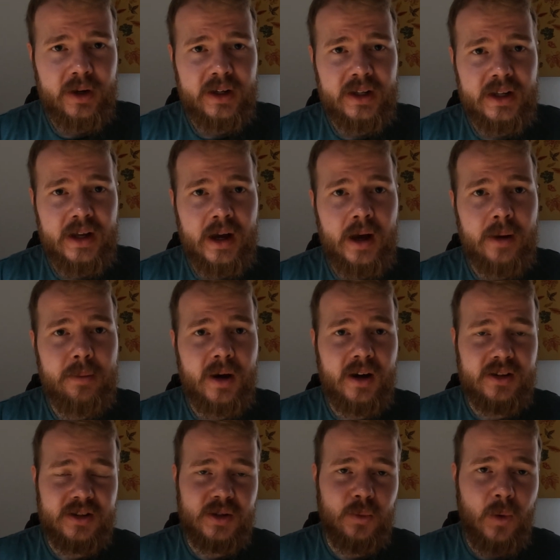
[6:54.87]
When he
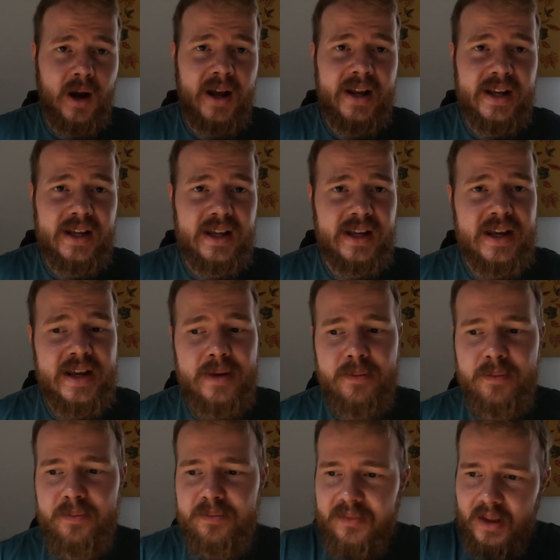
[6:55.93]
passed away, he